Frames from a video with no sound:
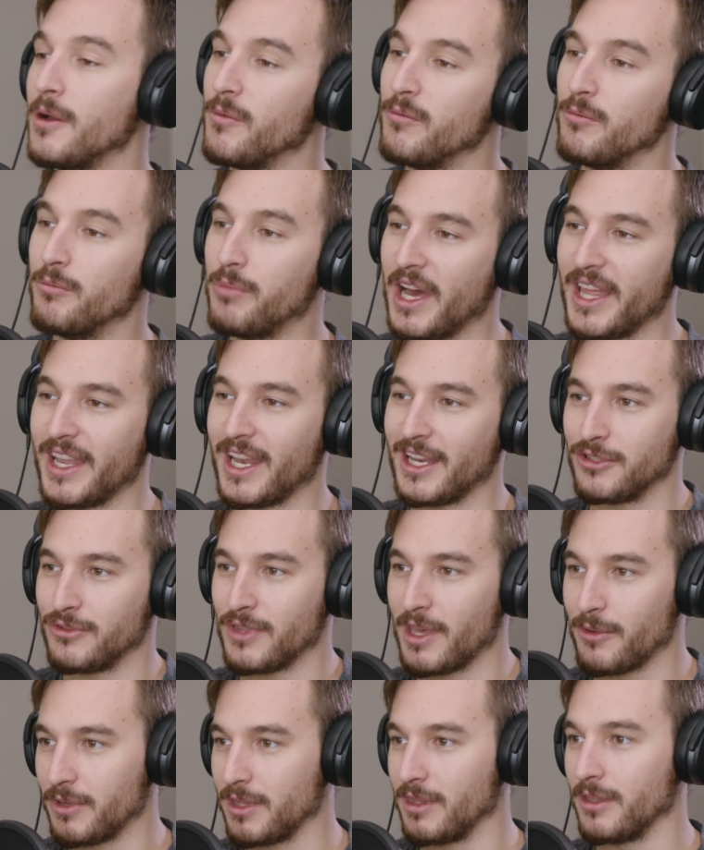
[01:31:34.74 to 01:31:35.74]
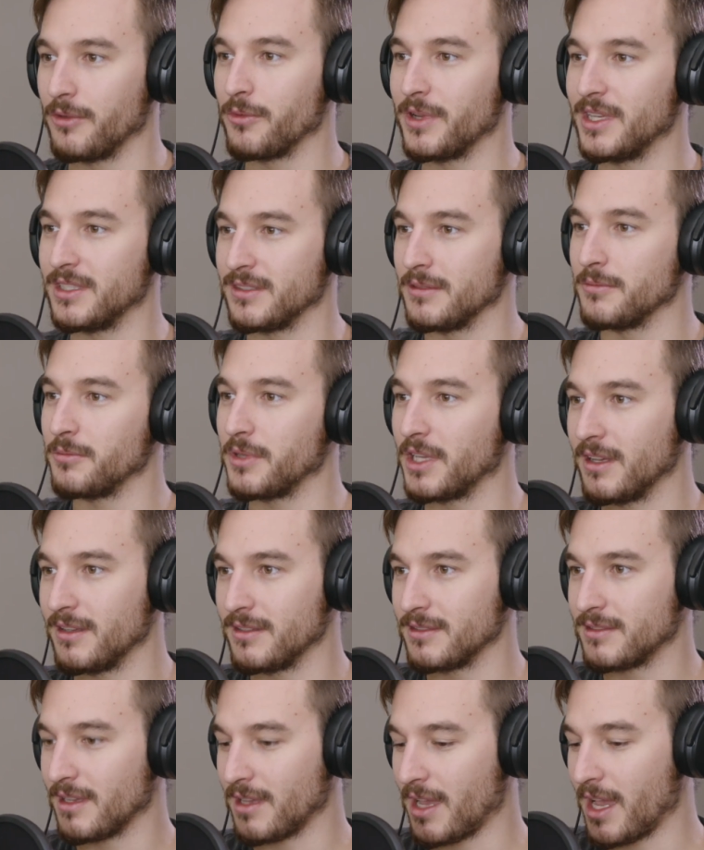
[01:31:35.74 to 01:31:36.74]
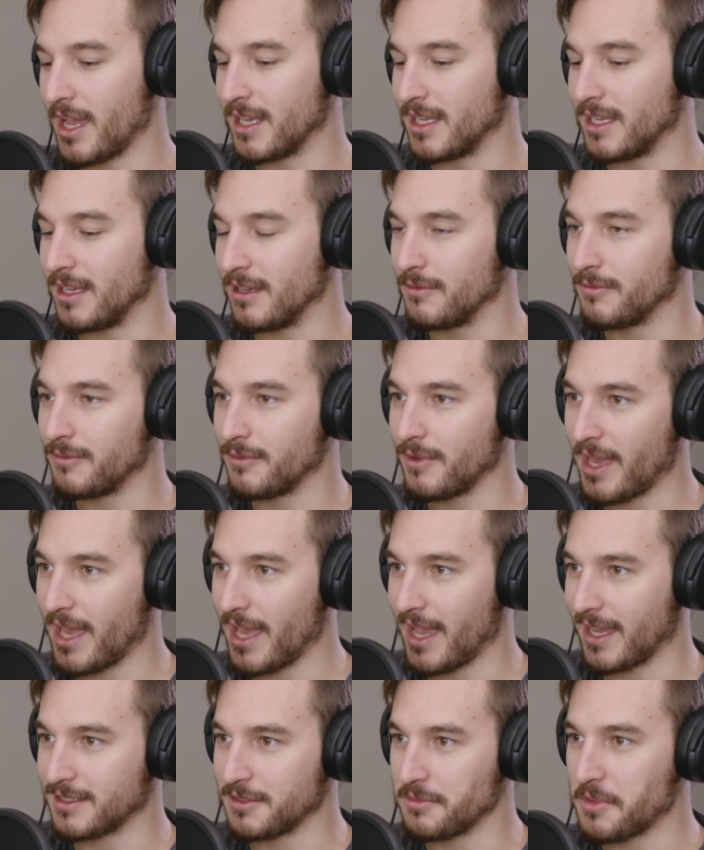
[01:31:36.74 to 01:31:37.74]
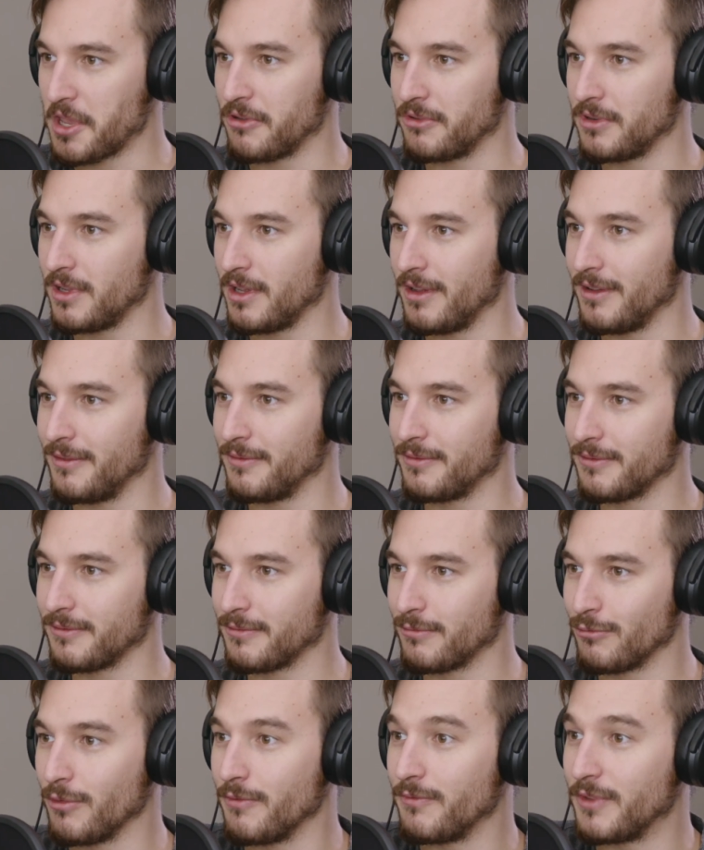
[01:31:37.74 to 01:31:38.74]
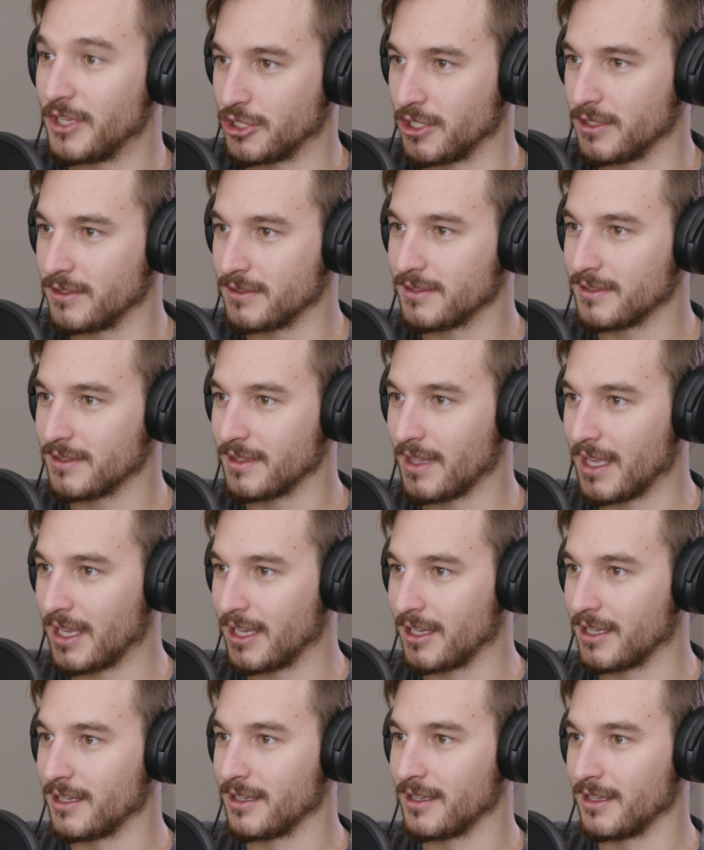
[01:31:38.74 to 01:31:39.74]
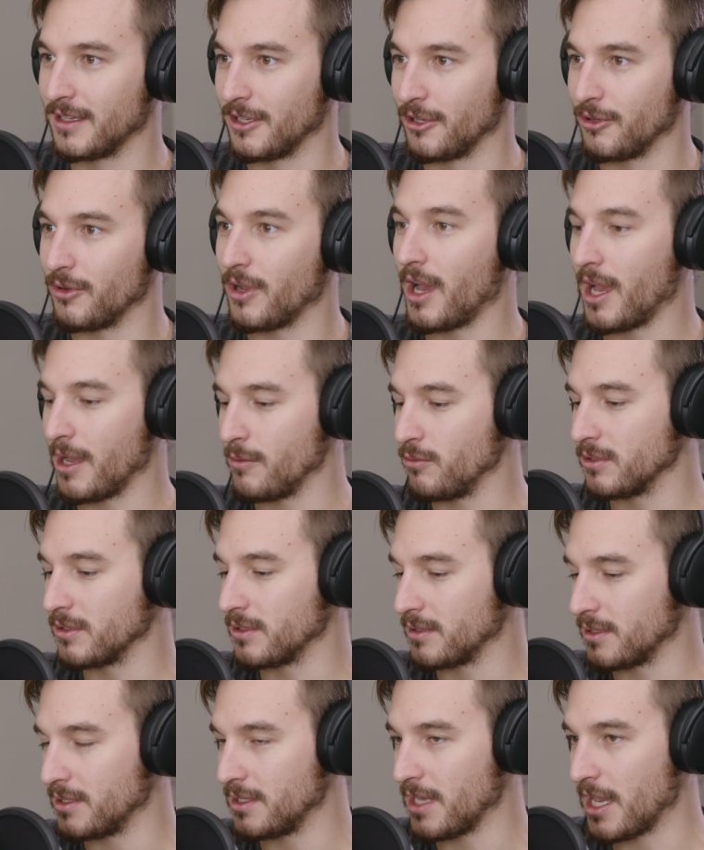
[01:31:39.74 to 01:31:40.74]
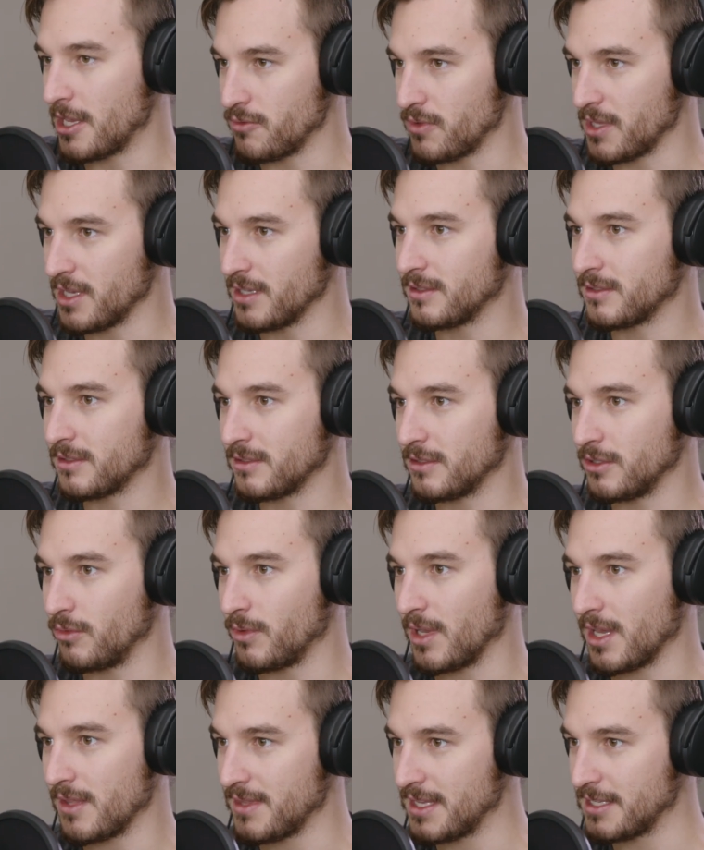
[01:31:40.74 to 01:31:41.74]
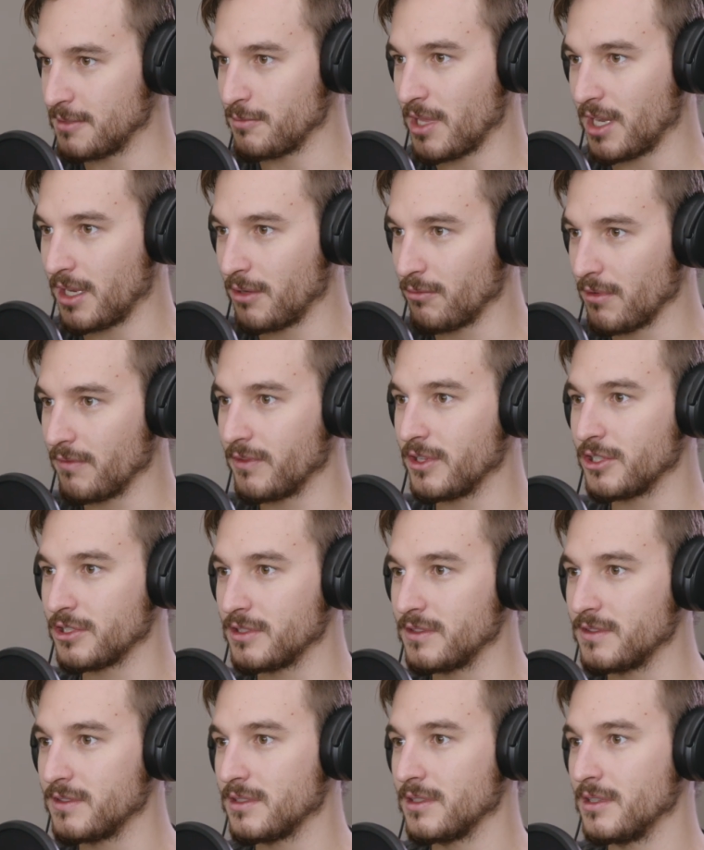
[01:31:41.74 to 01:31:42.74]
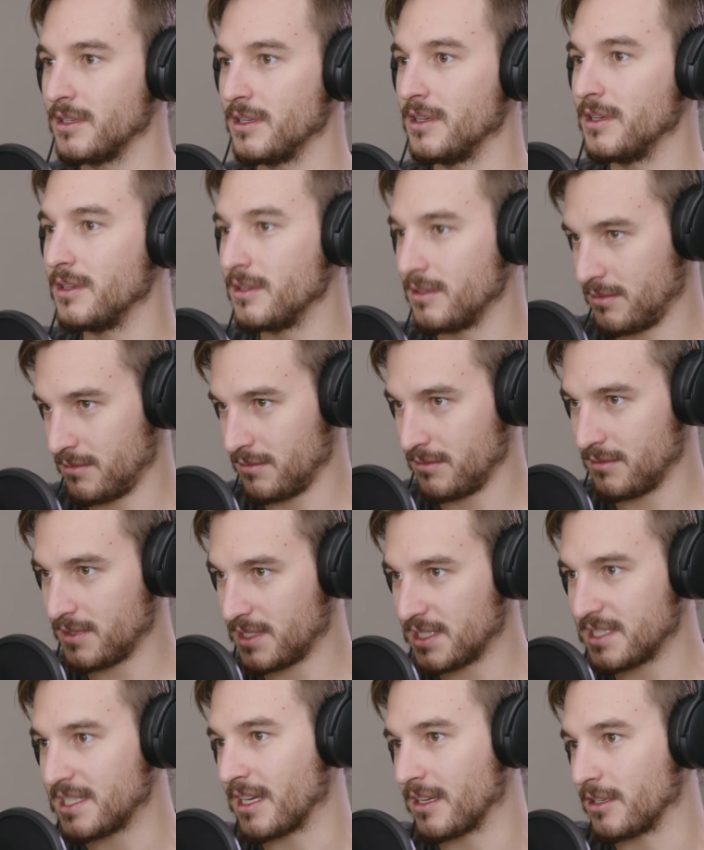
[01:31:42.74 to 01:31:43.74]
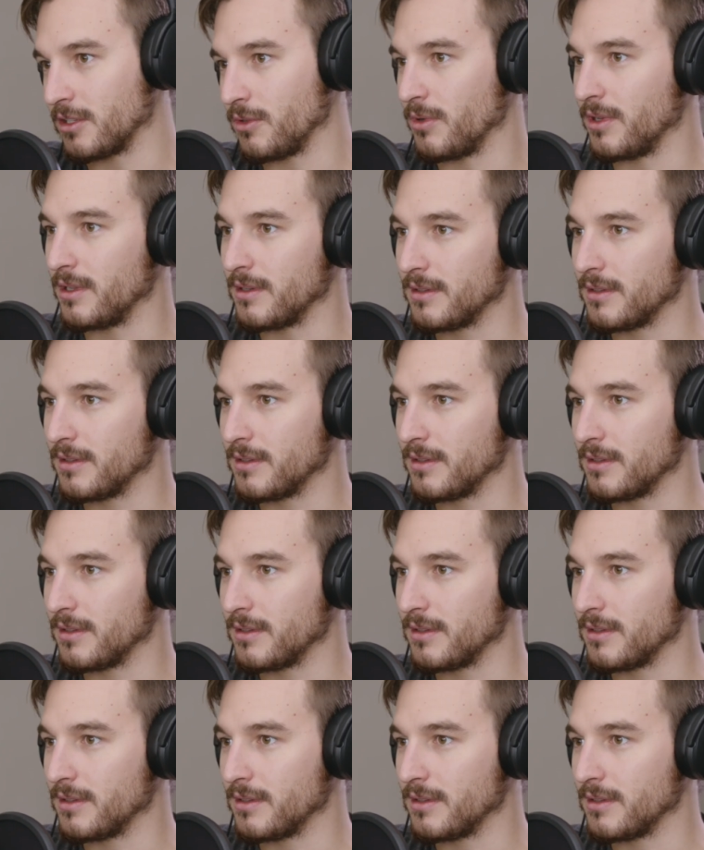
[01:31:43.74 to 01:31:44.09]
But I do that within reason, because I give X amount of revisions. I will get you this, you get this many revisions, stick to it.